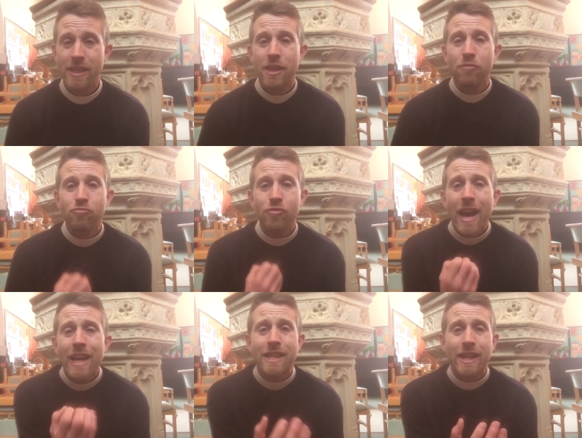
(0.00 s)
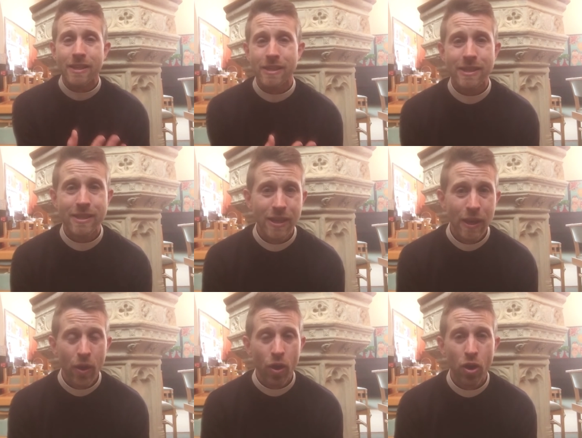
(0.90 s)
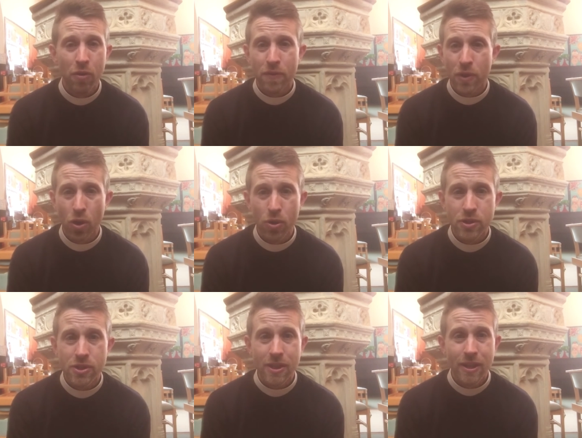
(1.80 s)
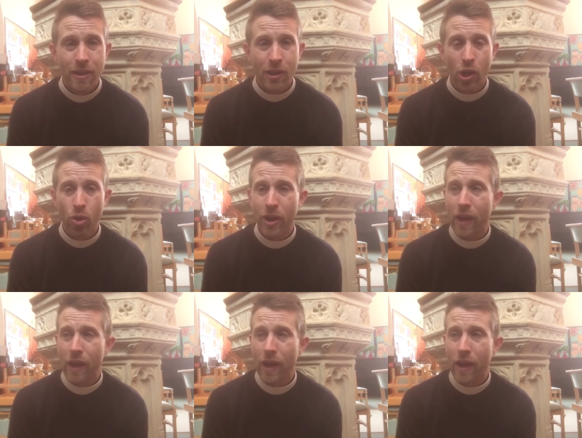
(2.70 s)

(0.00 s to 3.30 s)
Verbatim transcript: He is the radiance of God's glory,